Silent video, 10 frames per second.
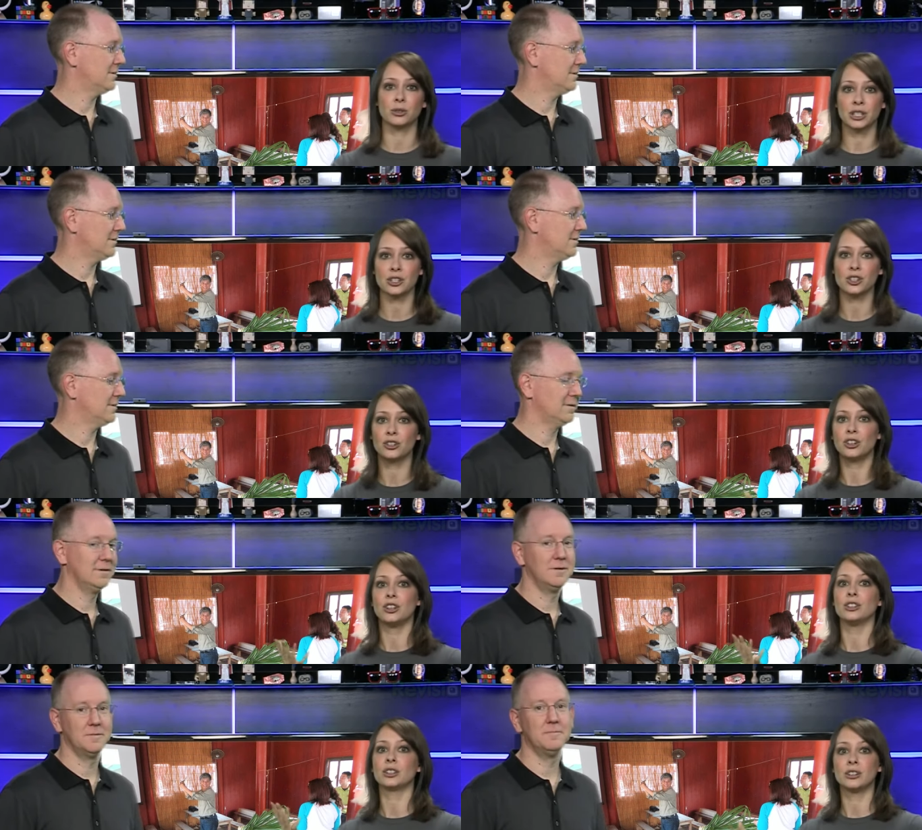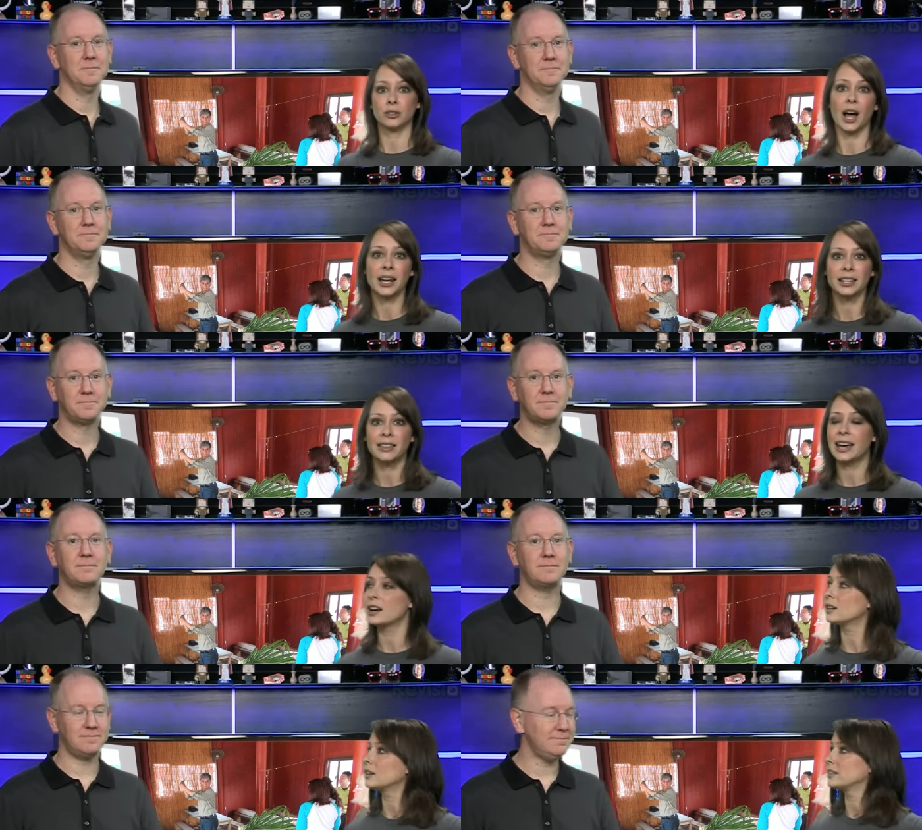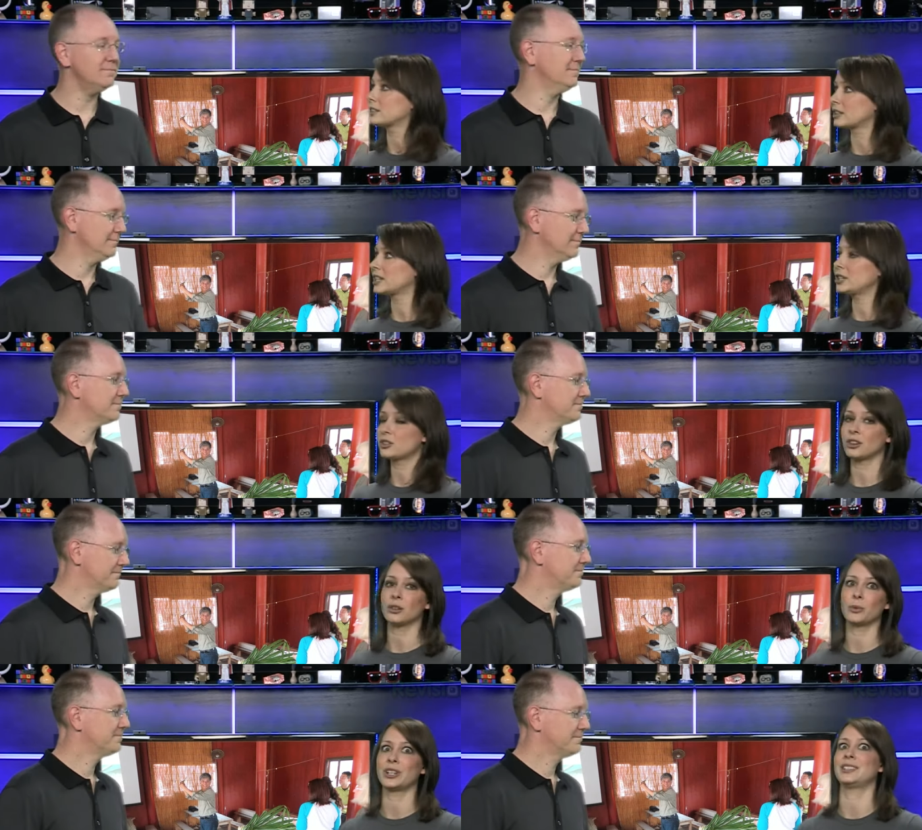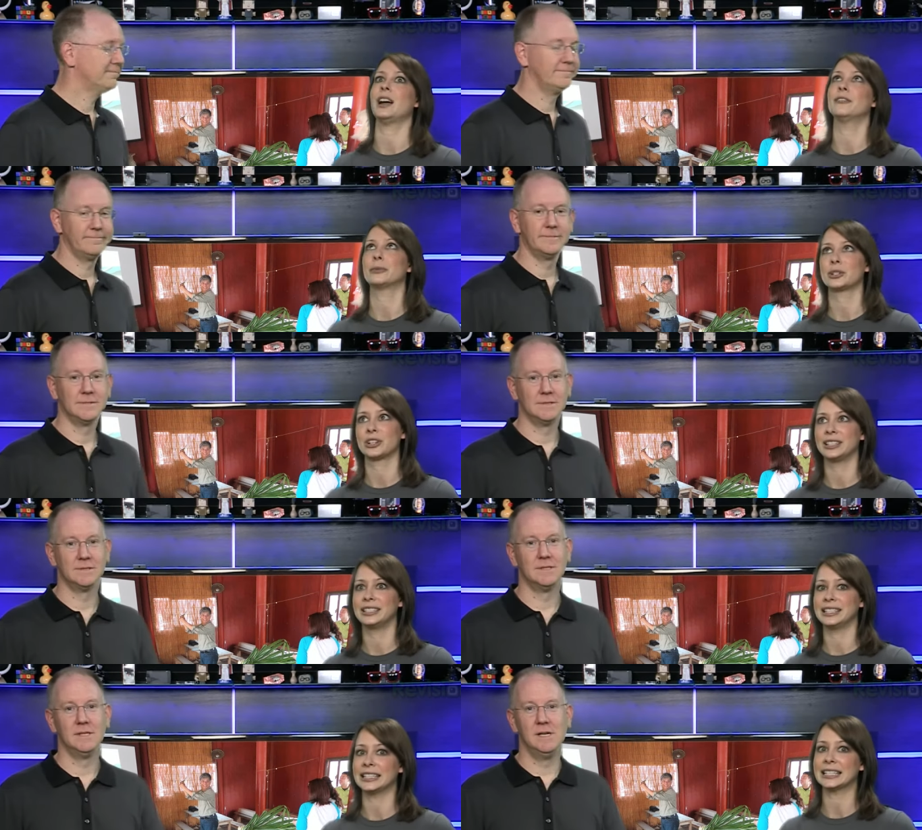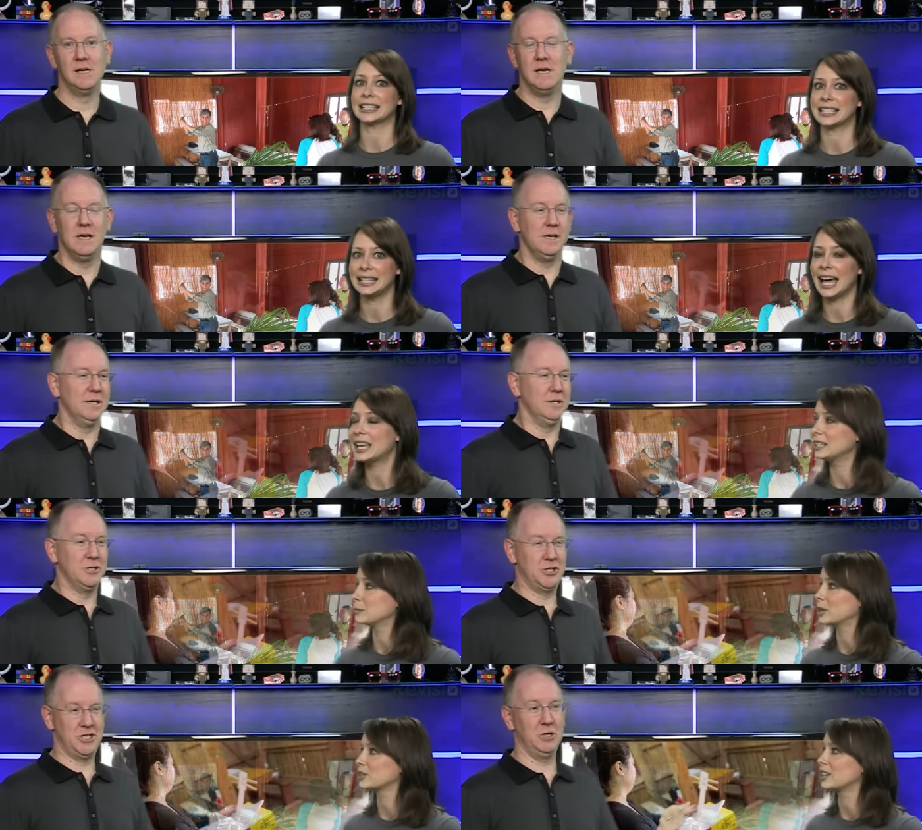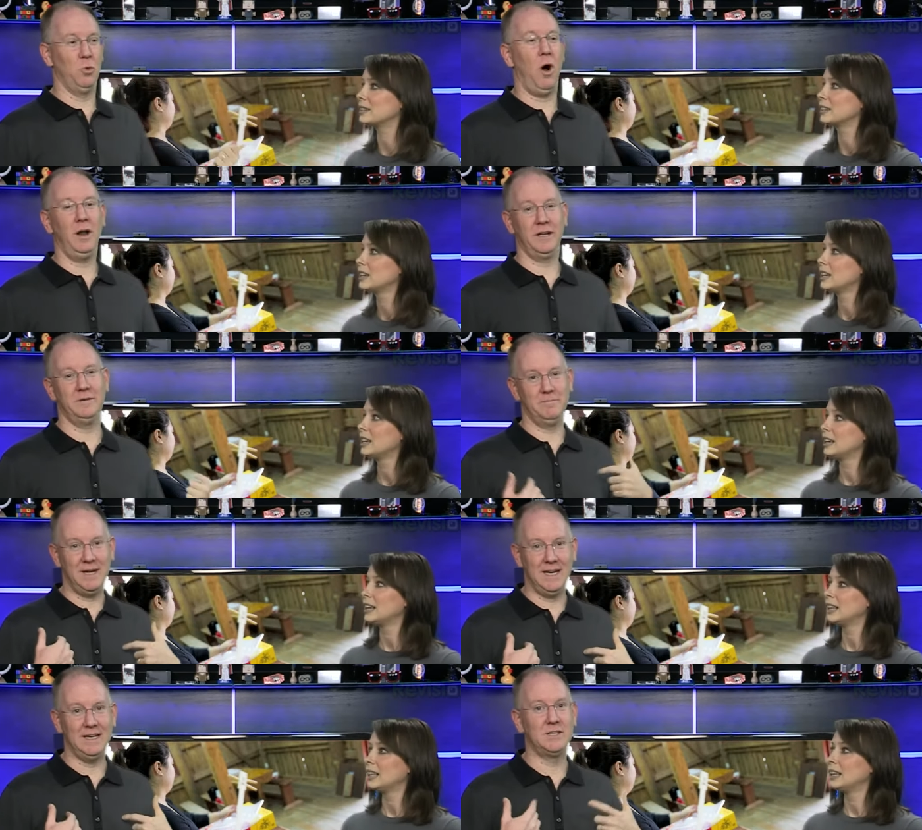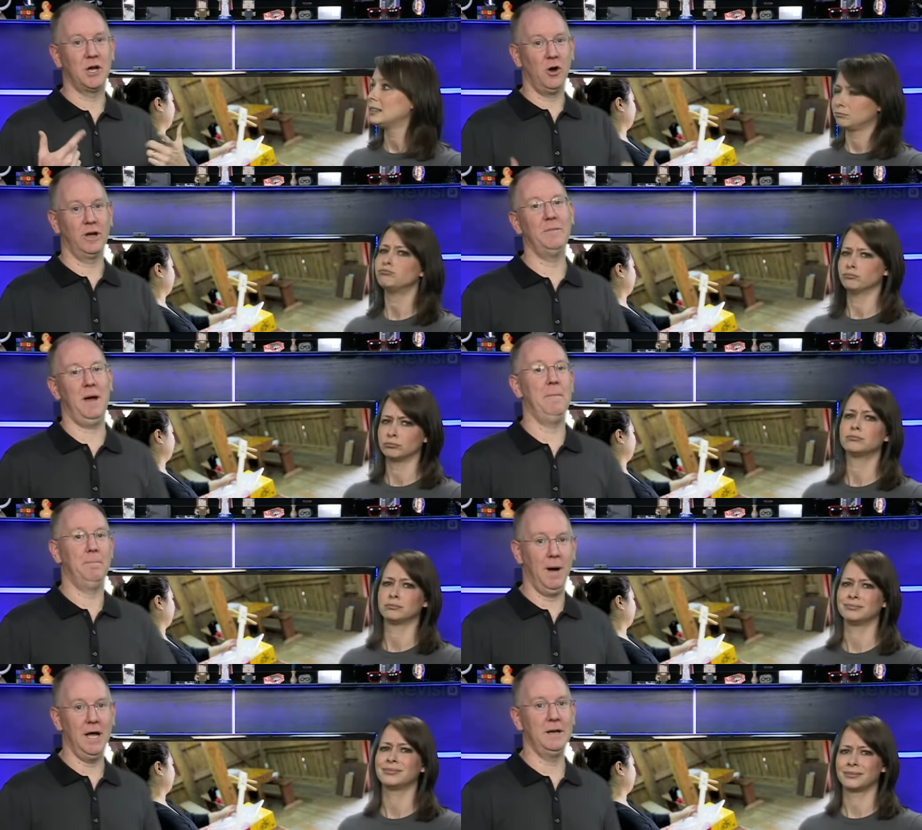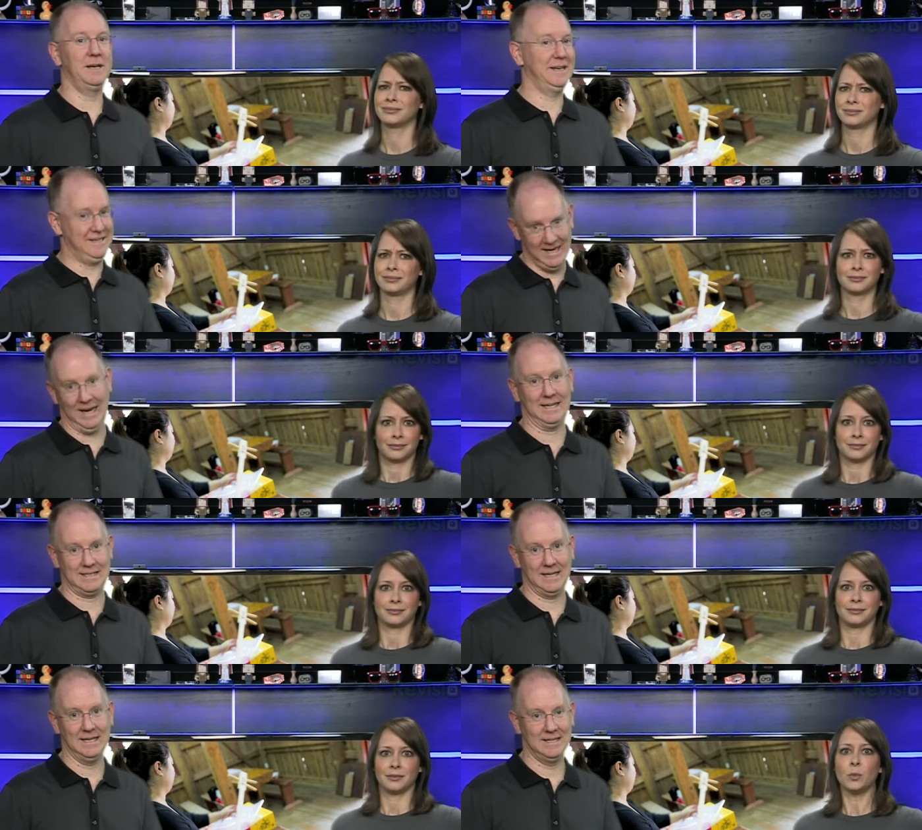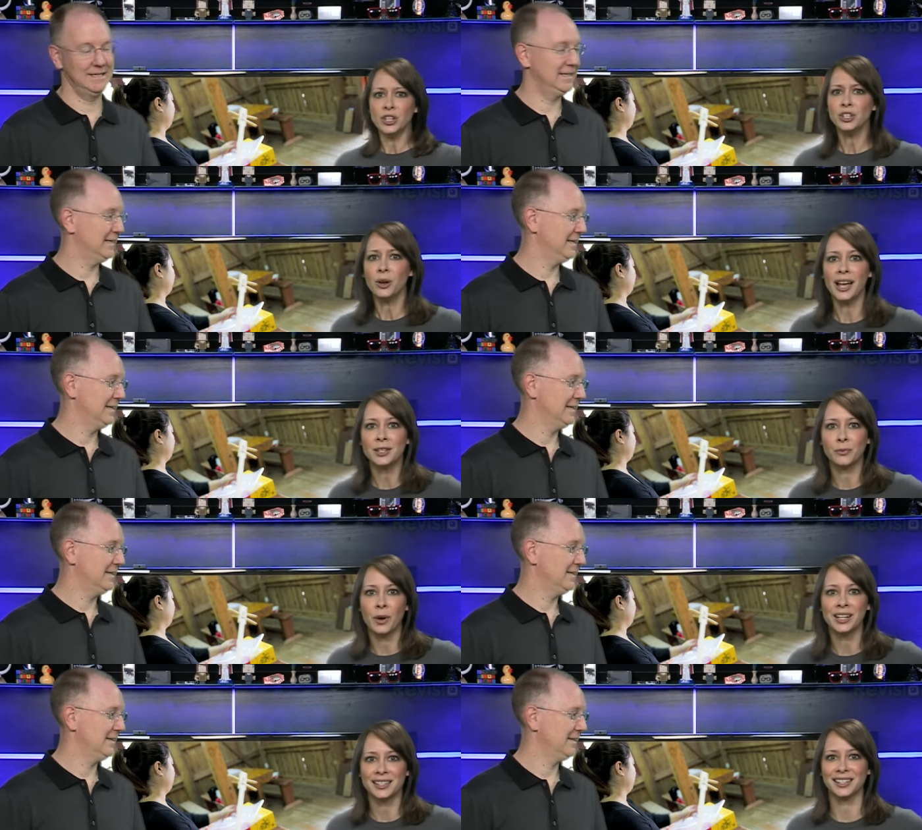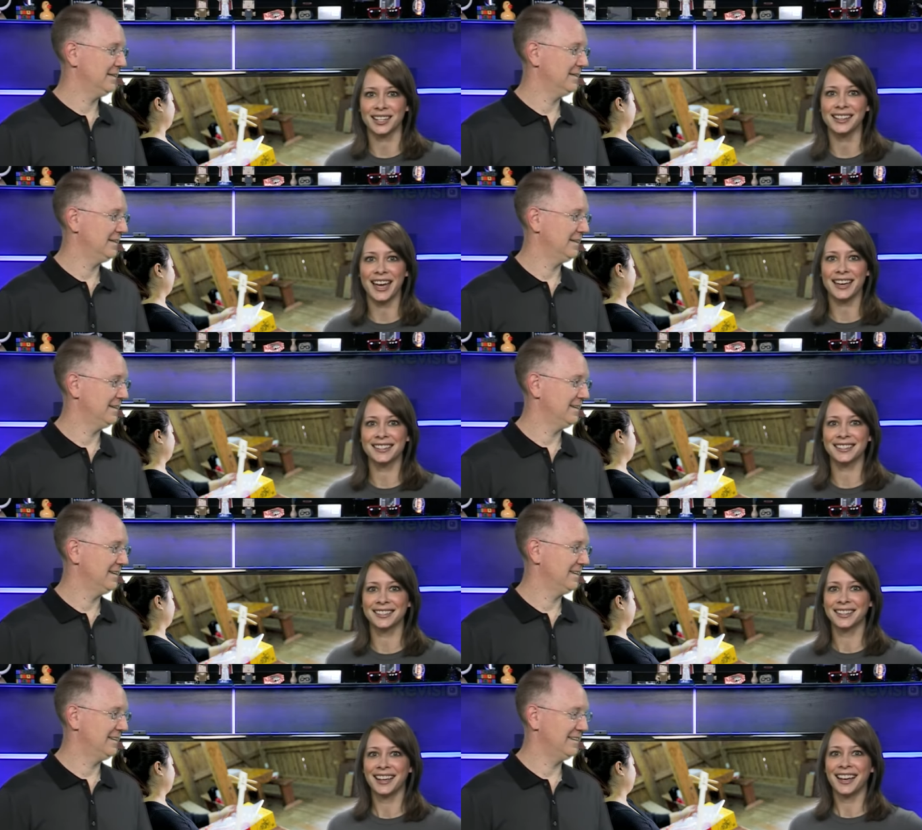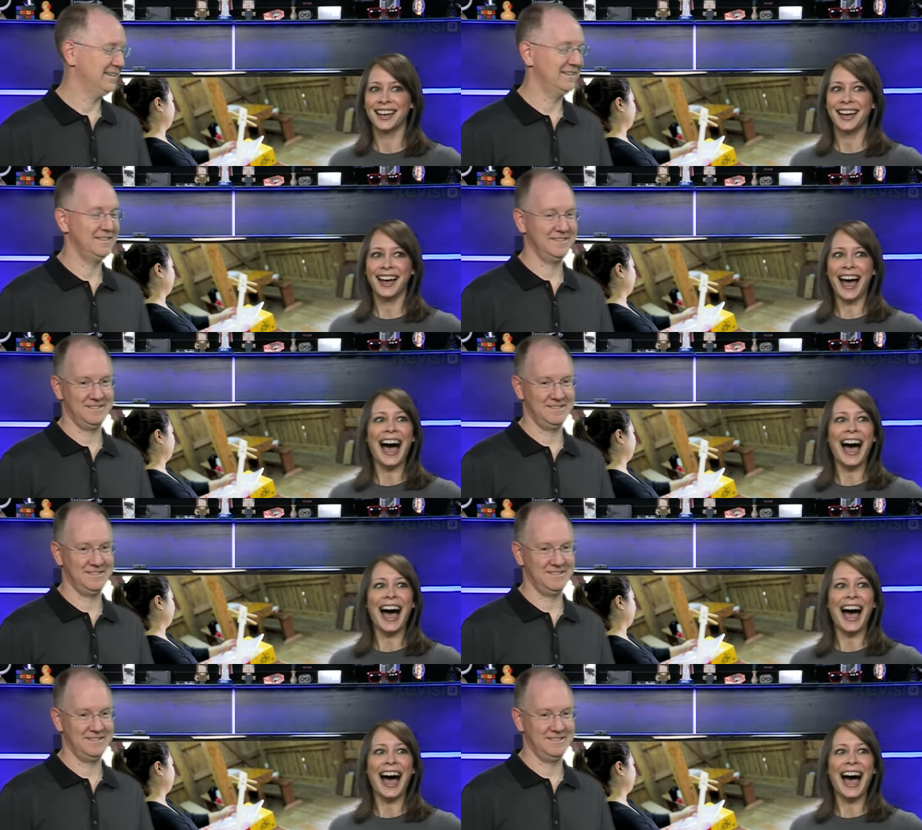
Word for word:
Speaker 1: traditional karate there. There's a teacher. We unfortunately didn't get to see that in person. She
Speaker 2: wanted me to go get my butt kicked.
Speaker 1: Wouldn't you guys wanted to see that? Crap, yeah.